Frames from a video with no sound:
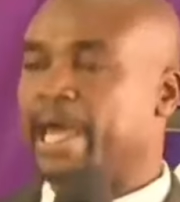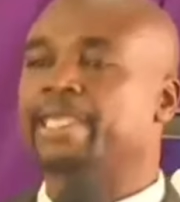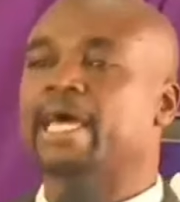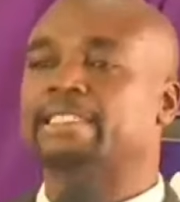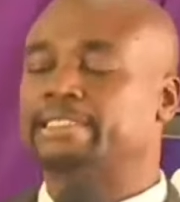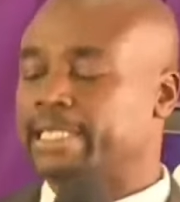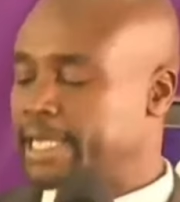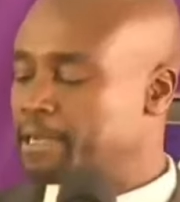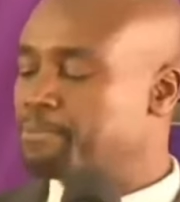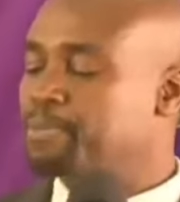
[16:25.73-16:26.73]
And they are
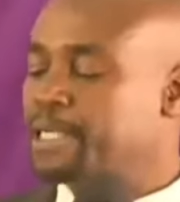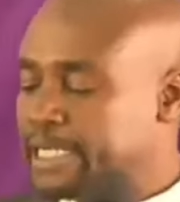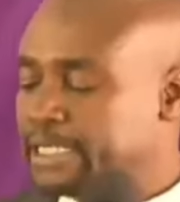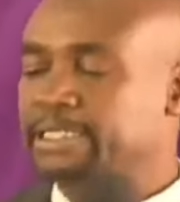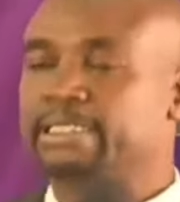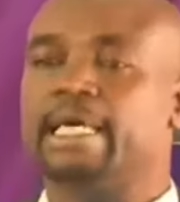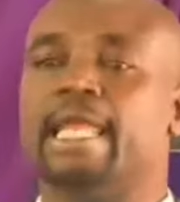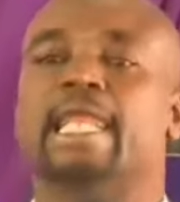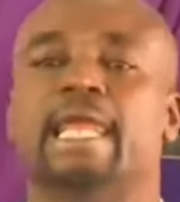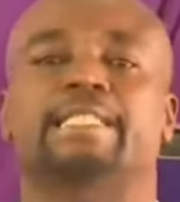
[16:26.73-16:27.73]
saying, please
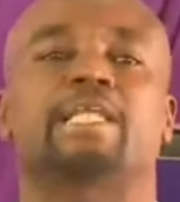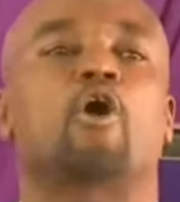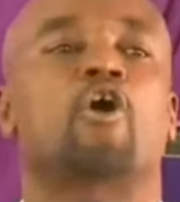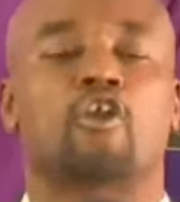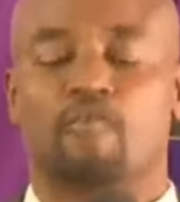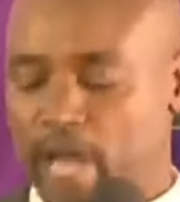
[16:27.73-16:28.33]
let all